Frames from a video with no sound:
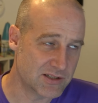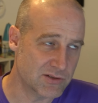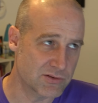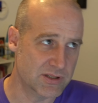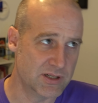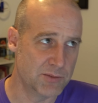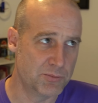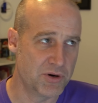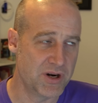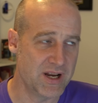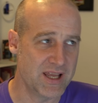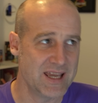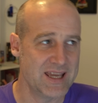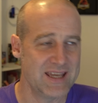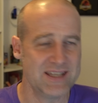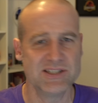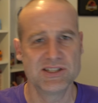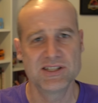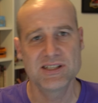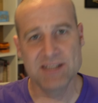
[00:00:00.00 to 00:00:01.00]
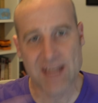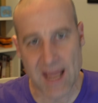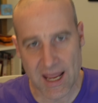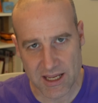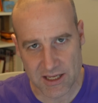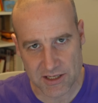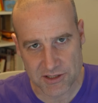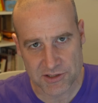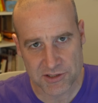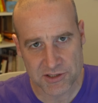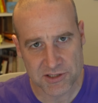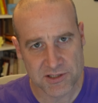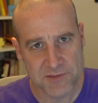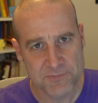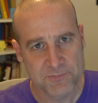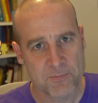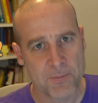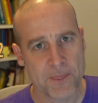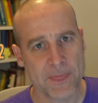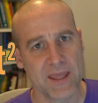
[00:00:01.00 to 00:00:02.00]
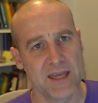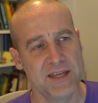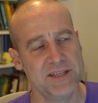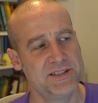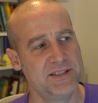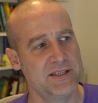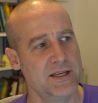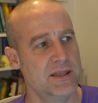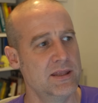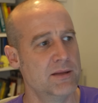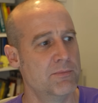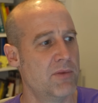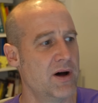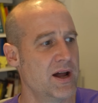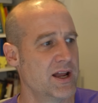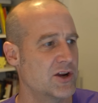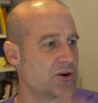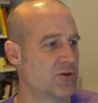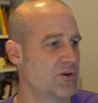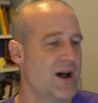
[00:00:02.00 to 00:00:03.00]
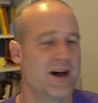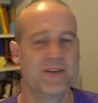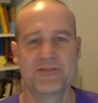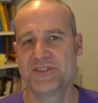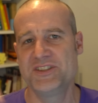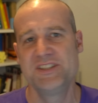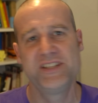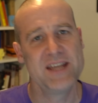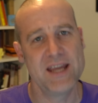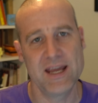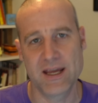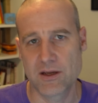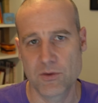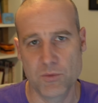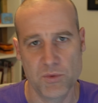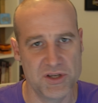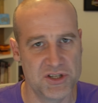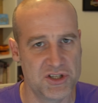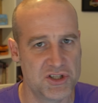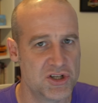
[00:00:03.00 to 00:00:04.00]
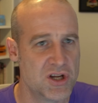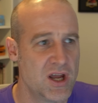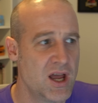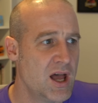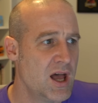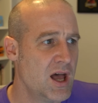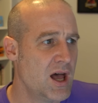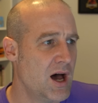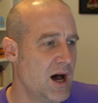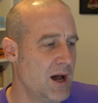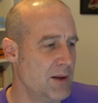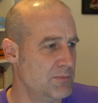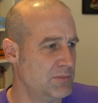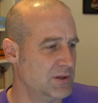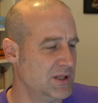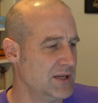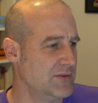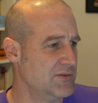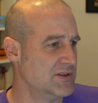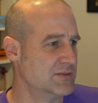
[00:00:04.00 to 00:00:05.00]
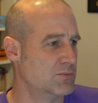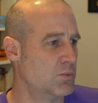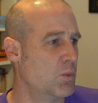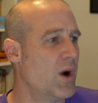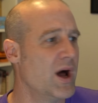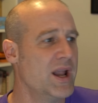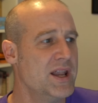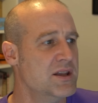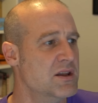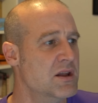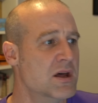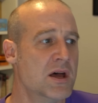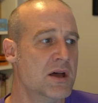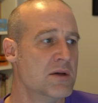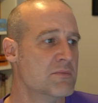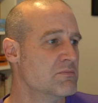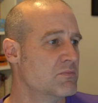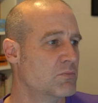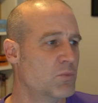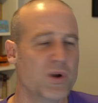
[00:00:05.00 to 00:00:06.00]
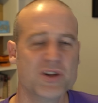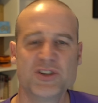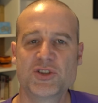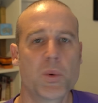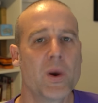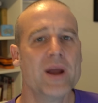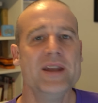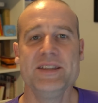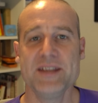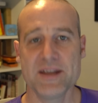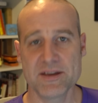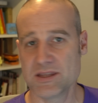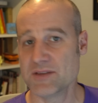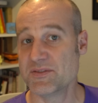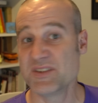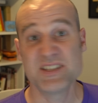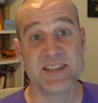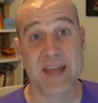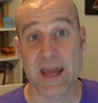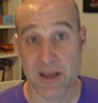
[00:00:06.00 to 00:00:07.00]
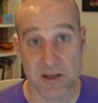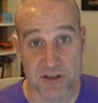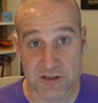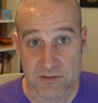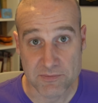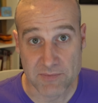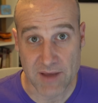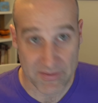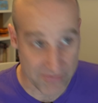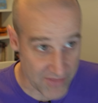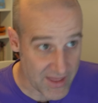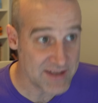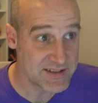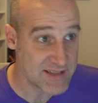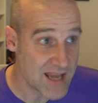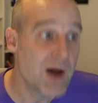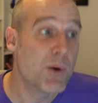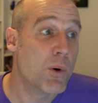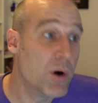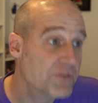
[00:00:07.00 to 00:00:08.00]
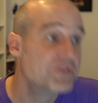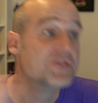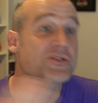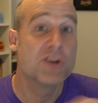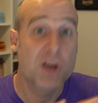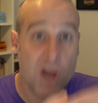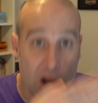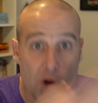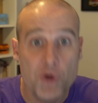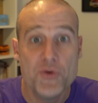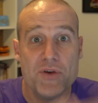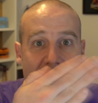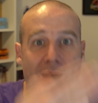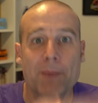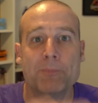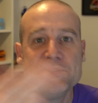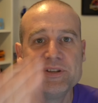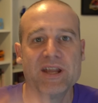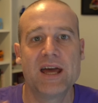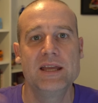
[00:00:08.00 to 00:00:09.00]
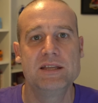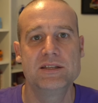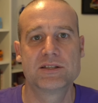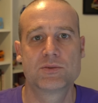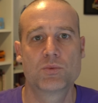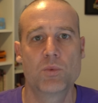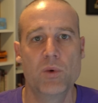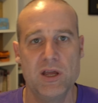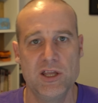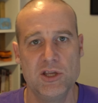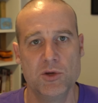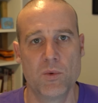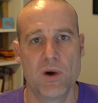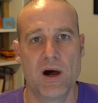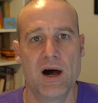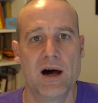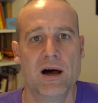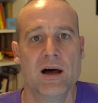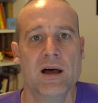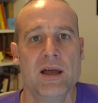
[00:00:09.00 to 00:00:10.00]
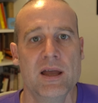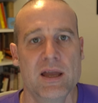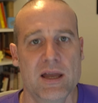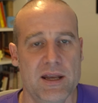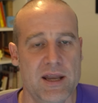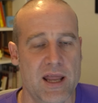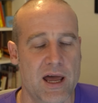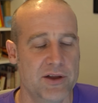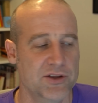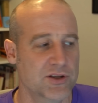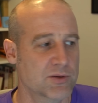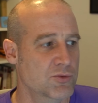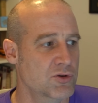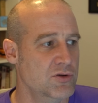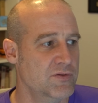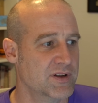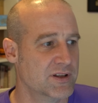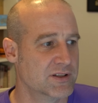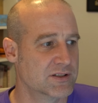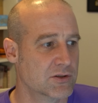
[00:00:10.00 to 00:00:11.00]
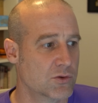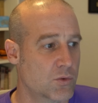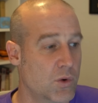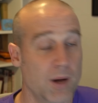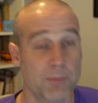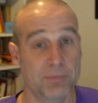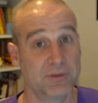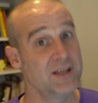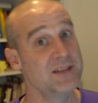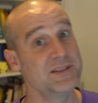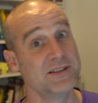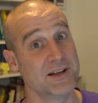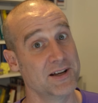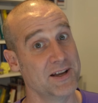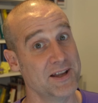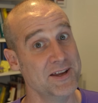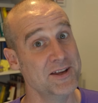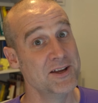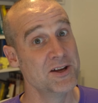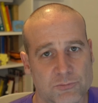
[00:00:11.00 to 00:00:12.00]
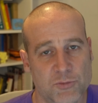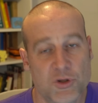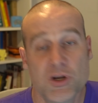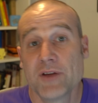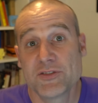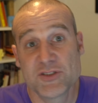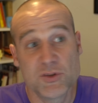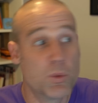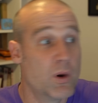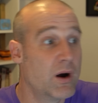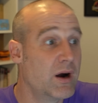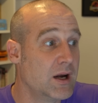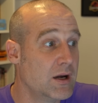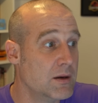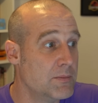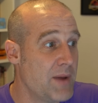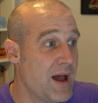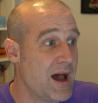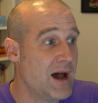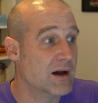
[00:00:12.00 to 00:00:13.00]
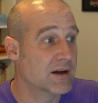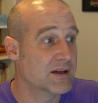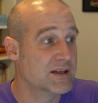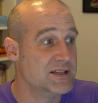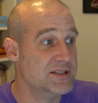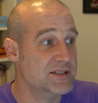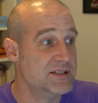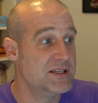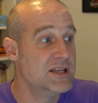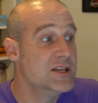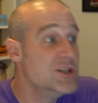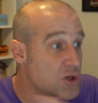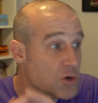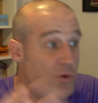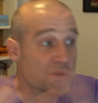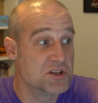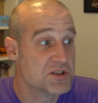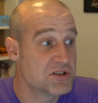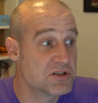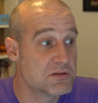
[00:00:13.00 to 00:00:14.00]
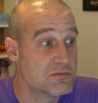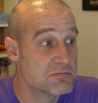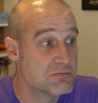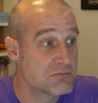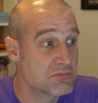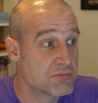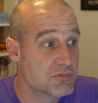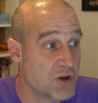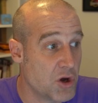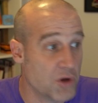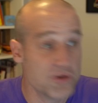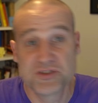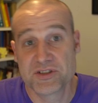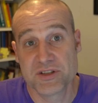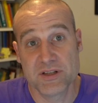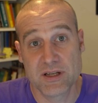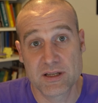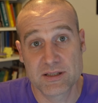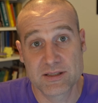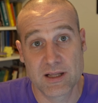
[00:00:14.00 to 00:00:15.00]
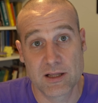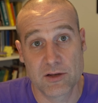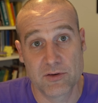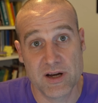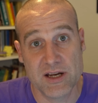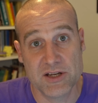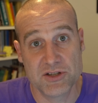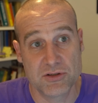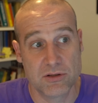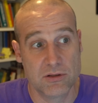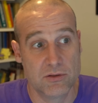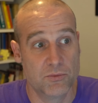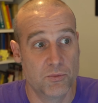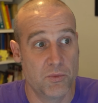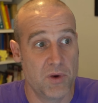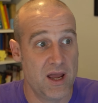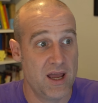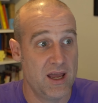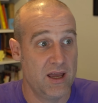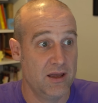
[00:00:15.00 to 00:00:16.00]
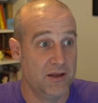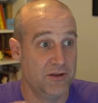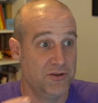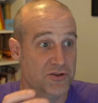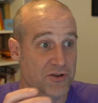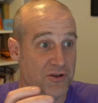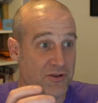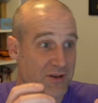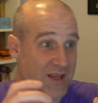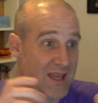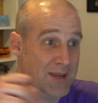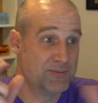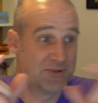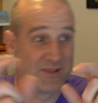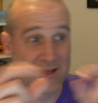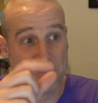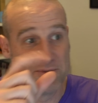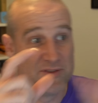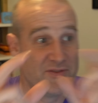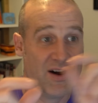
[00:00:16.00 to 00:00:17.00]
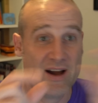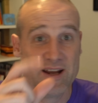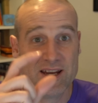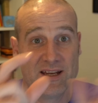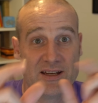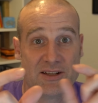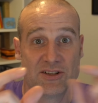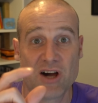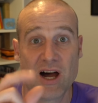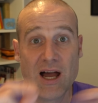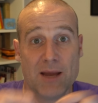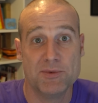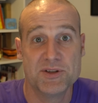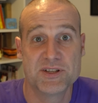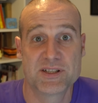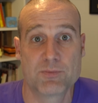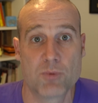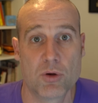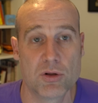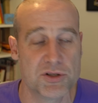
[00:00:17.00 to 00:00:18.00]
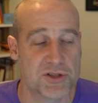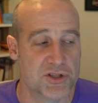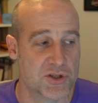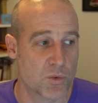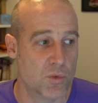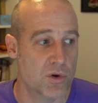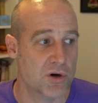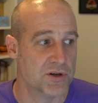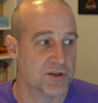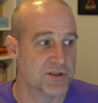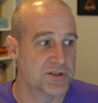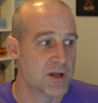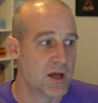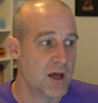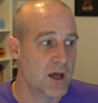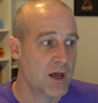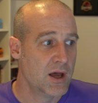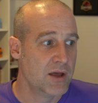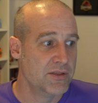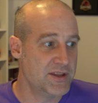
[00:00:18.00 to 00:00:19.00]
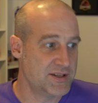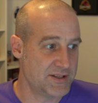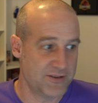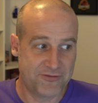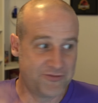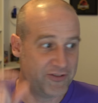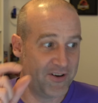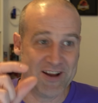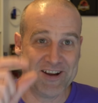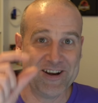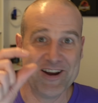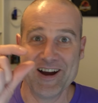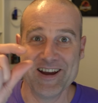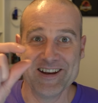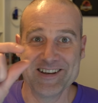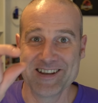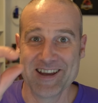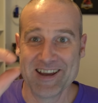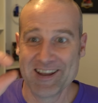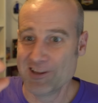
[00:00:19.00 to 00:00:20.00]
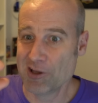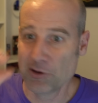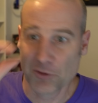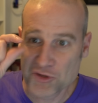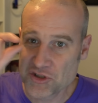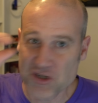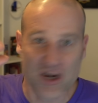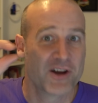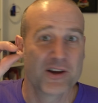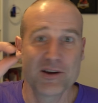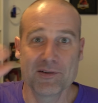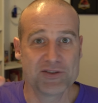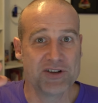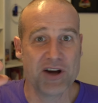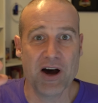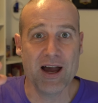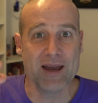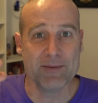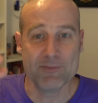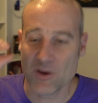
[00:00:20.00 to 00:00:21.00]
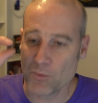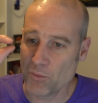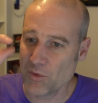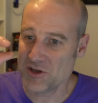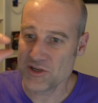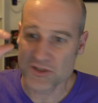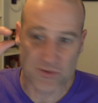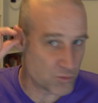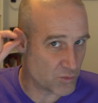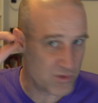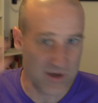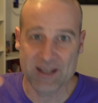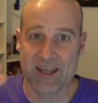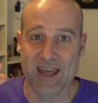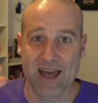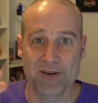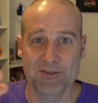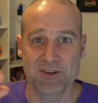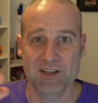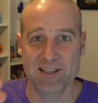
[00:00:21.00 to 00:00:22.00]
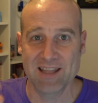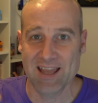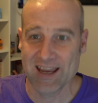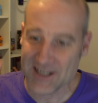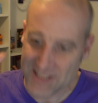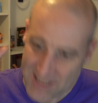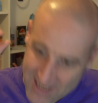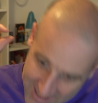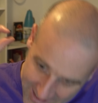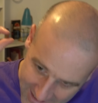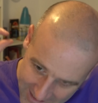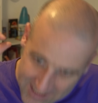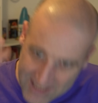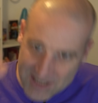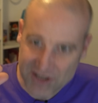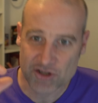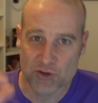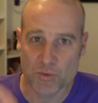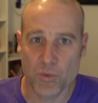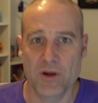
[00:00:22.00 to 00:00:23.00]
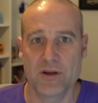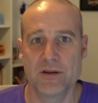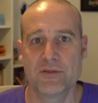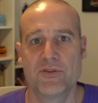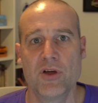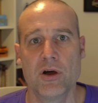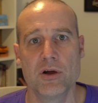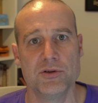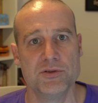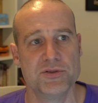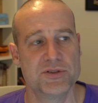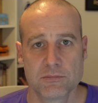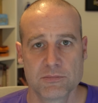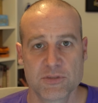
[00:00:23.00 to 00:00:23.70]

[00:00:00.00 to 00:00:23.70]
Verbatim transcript: So instead of putting it in seconds, it's in the Minecraft tick, which I believe is one one twentieth of a second. And that's how often the code updates where you are and how you're moving. So quite pleasingly, we don't have to worry about continuous constant acceleration where you can keep subdividing time as small as you want. There's a finite little chunk of time and we just recalculate each one of those.